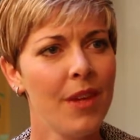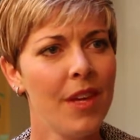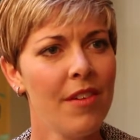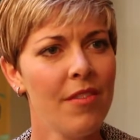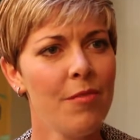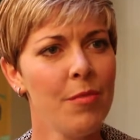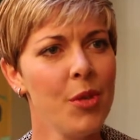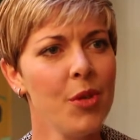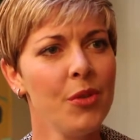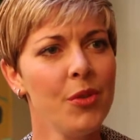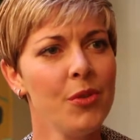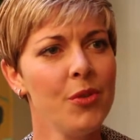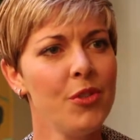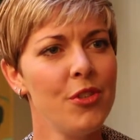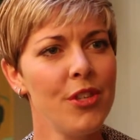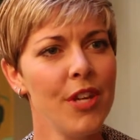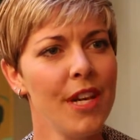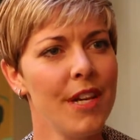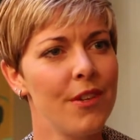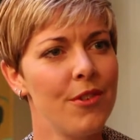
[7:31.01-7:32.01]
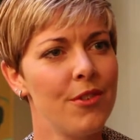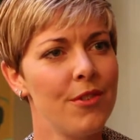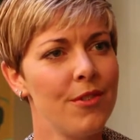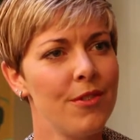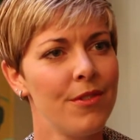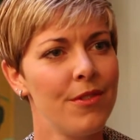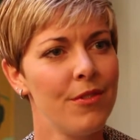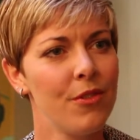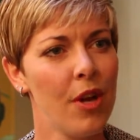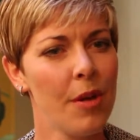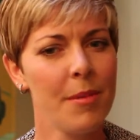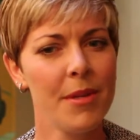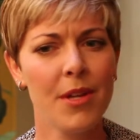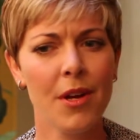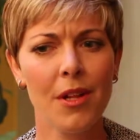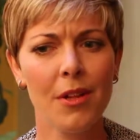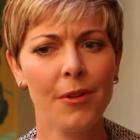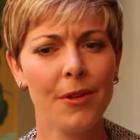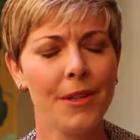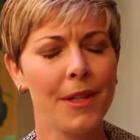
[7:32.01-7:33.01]
give them your loose change drop a
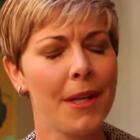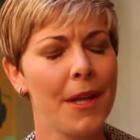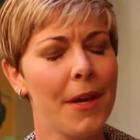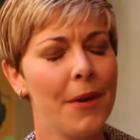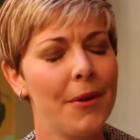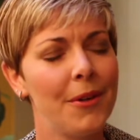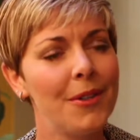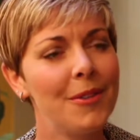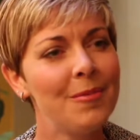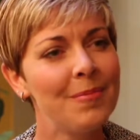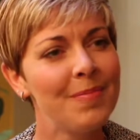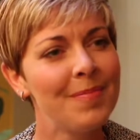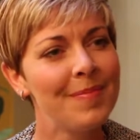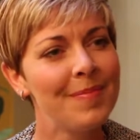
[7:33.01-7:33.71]
dollar in the kettle.